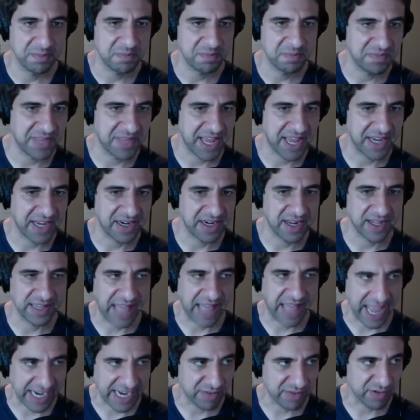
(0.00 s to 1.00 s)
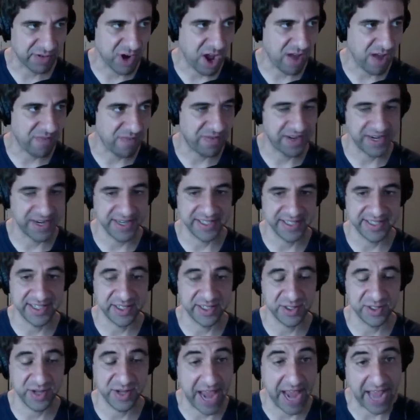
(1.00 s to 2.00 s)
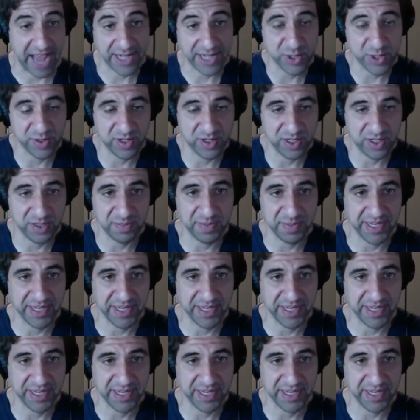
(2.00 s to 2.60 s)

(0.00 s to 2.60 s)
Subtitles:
then a lack of confidence is natural,